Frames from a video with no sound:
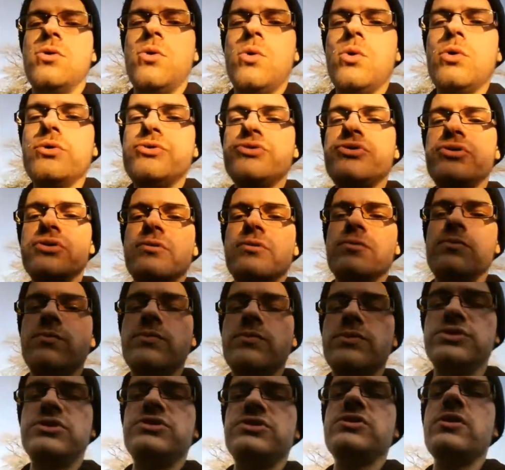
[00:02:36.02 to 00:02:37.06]

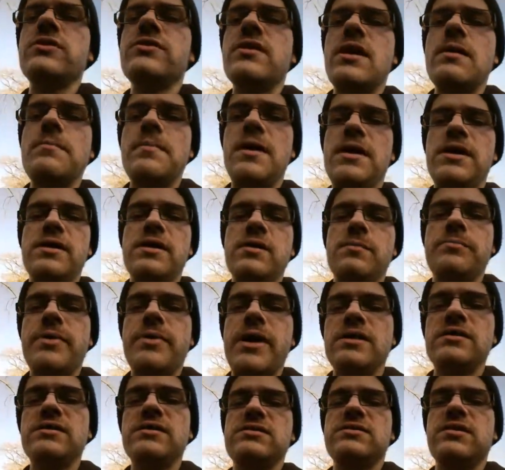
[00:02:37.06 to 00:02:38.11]
which is not that many
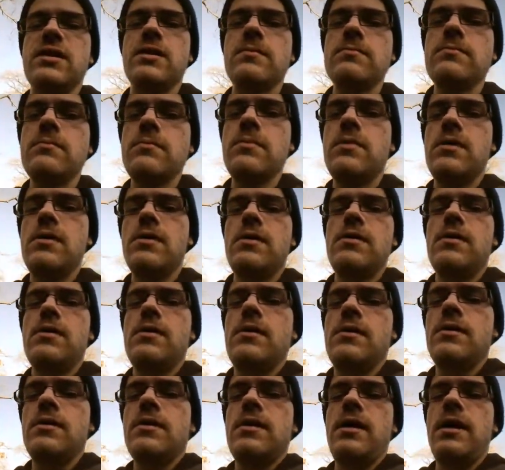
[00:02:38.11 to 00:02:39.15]
compared to some,
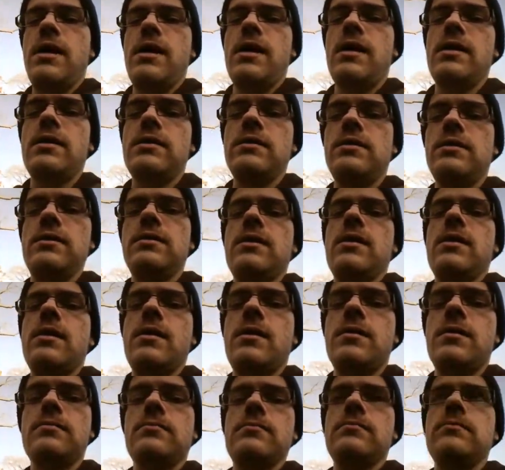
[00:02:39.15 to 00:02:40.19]
and
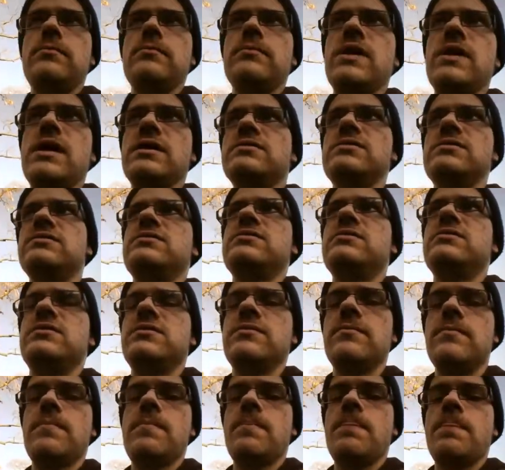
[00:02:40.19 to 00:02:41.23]
um,
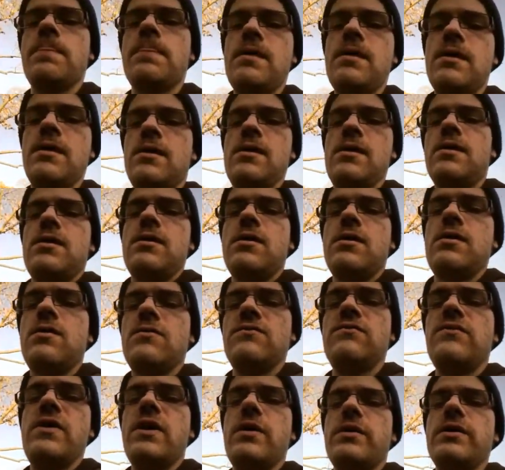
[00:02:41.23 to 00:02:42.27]
that's
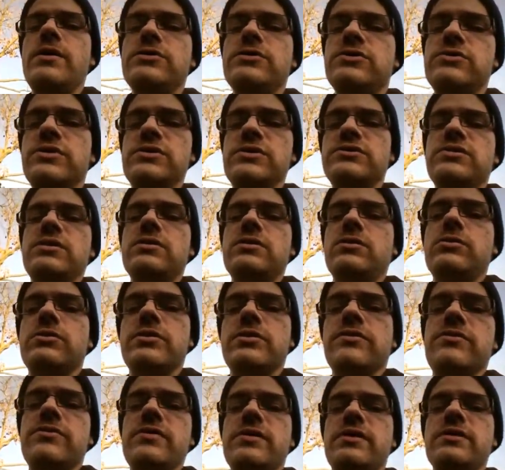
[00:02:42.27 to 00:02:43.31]
a very interesting
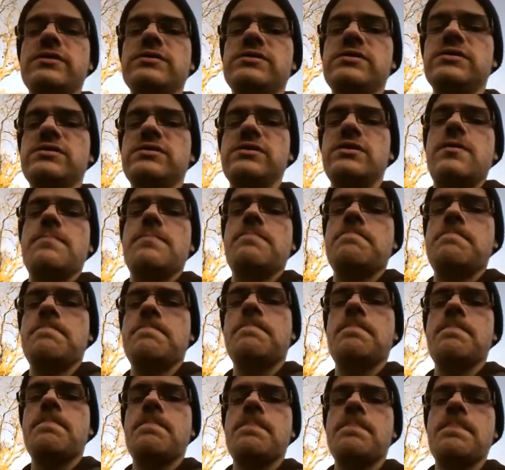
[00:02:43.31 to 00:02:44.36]
look at things, isn't it?
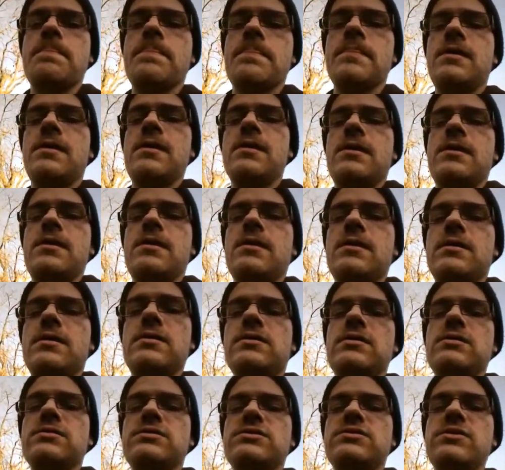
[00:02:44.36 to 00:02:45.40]

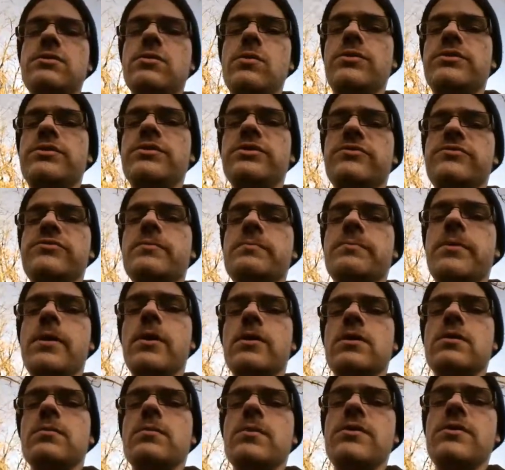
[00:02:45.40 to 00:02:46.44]
You can see all the different
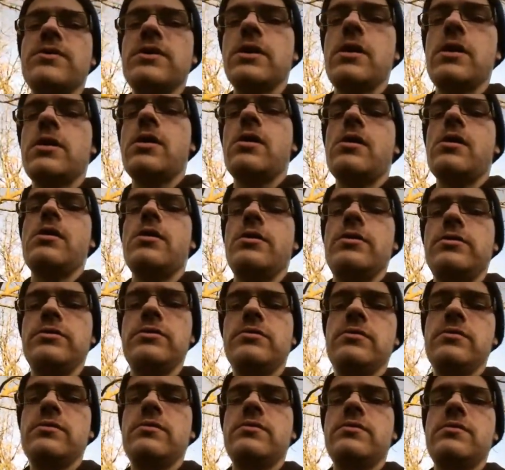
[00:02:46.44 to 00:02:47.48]
Pokemon that I own,
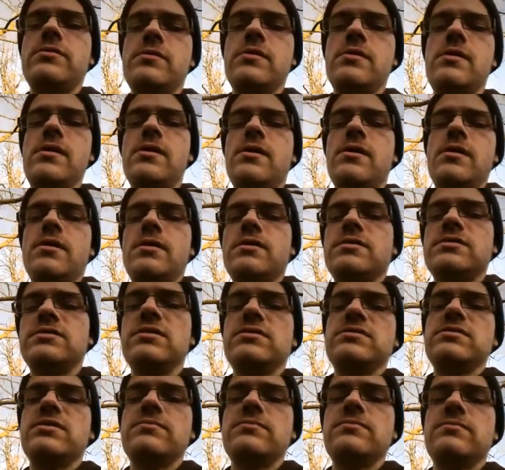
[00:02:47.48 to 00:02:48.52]

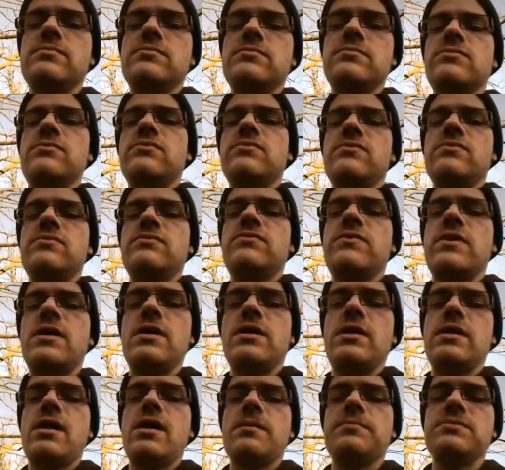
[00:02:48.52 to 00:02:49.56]
because they're
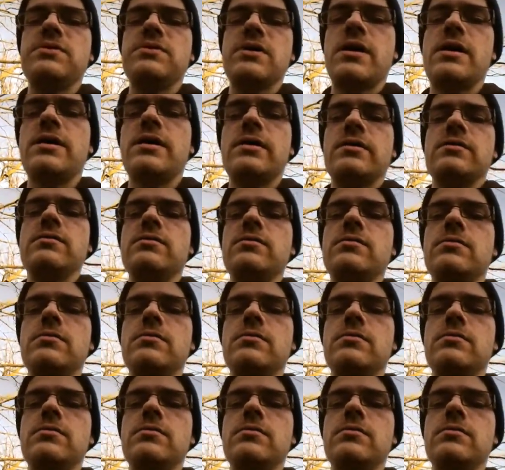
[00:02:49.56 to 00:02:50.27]
fairly updated.